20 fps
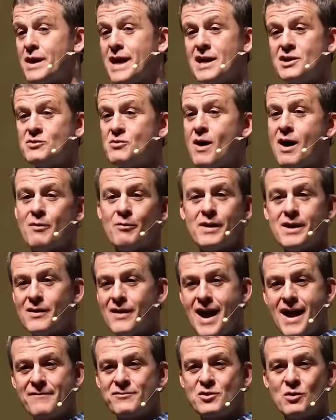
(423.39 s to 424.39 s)
guess what? We
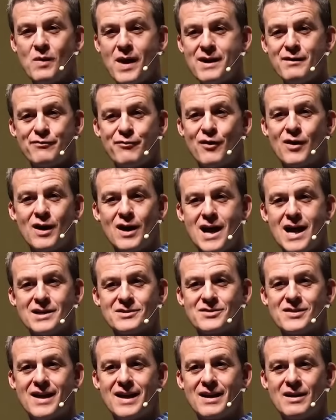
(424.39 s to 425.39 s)
don't have to wait for a
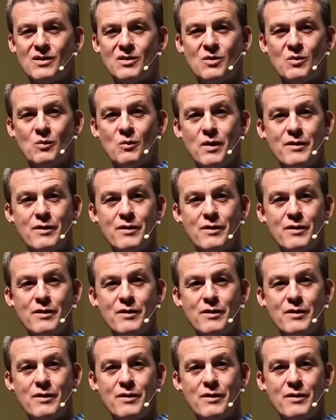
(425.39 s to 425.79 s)
lost letter.